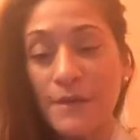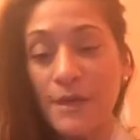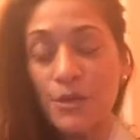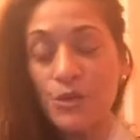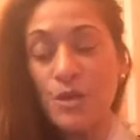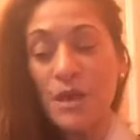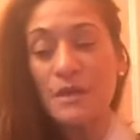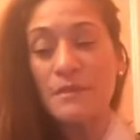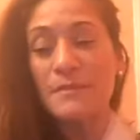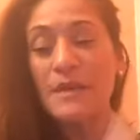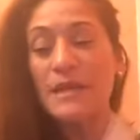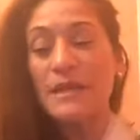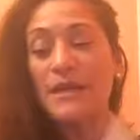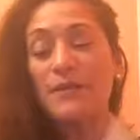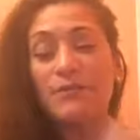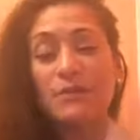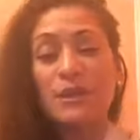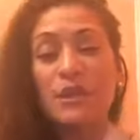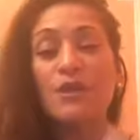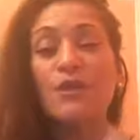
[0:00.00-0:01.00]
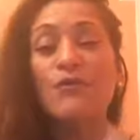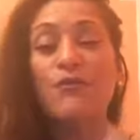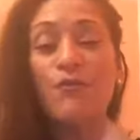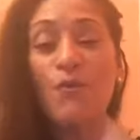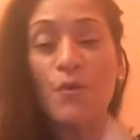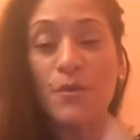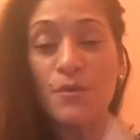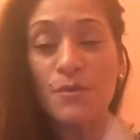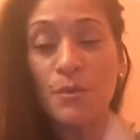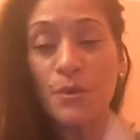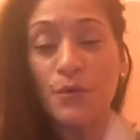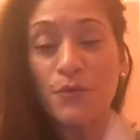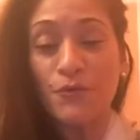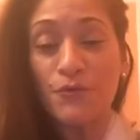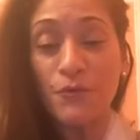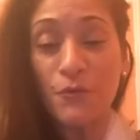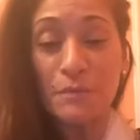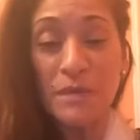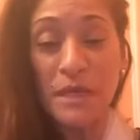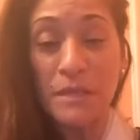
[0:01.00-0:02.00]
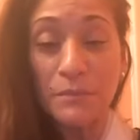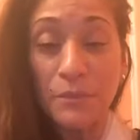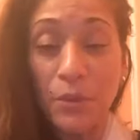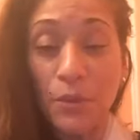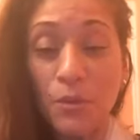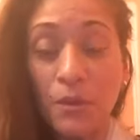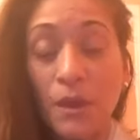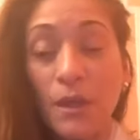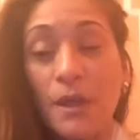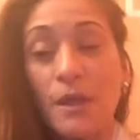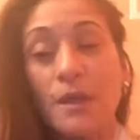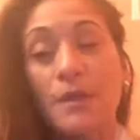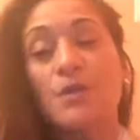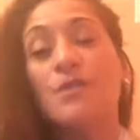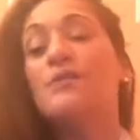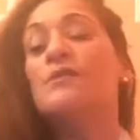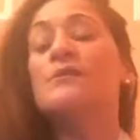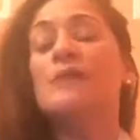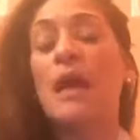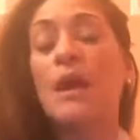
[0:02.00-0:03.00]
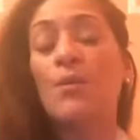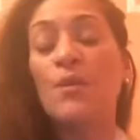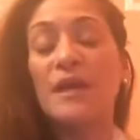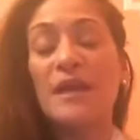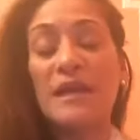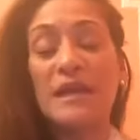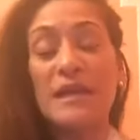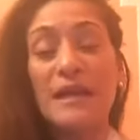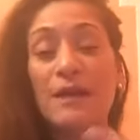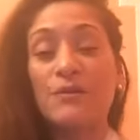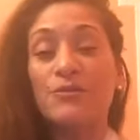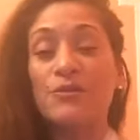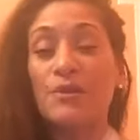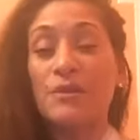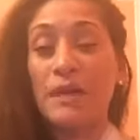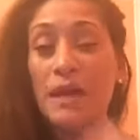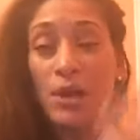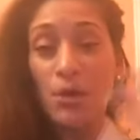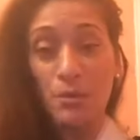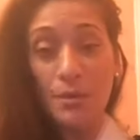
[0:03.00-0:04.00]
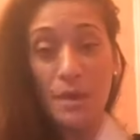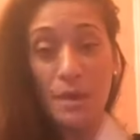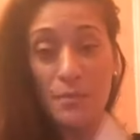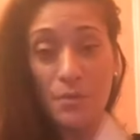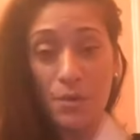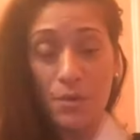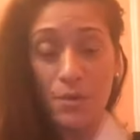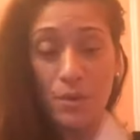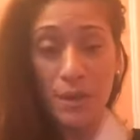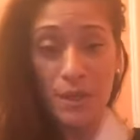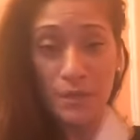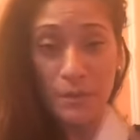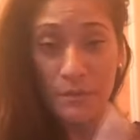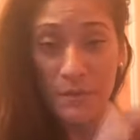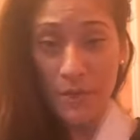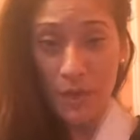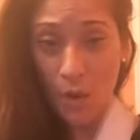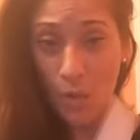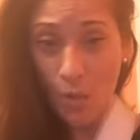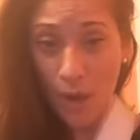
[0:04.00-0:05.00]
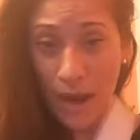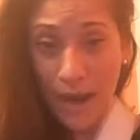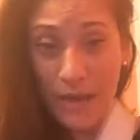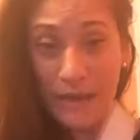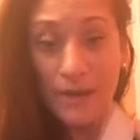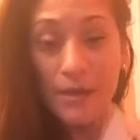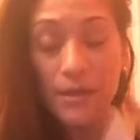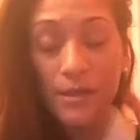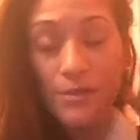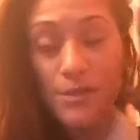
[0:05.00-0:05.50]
I try to make everything affordable for people because I want to get out there and help people in a bigger way.